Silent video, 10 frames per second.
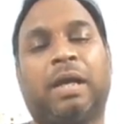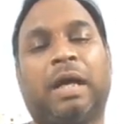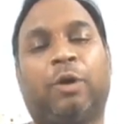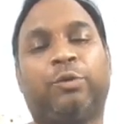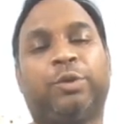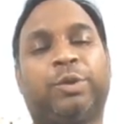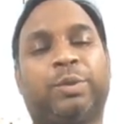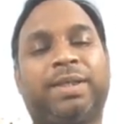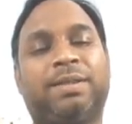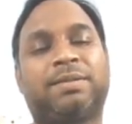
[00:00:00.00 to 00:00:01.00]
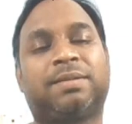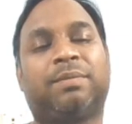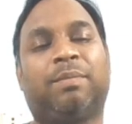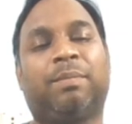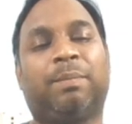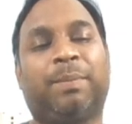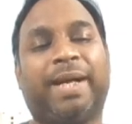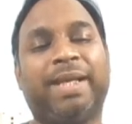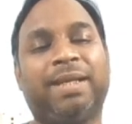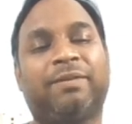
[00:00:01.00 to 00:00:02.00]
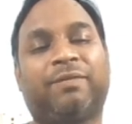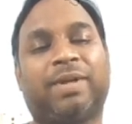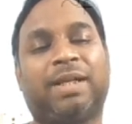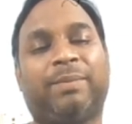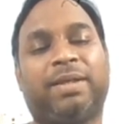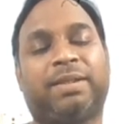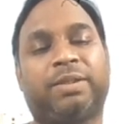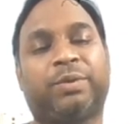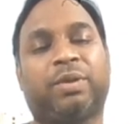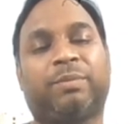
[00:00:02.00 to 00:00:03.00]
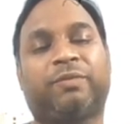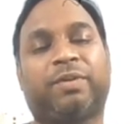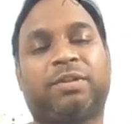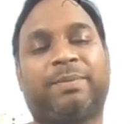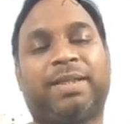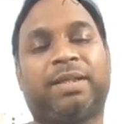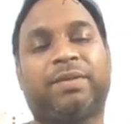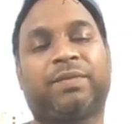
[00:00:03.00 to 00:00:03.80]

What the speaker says: How do you know this? By fundamental theorem of arithmetic.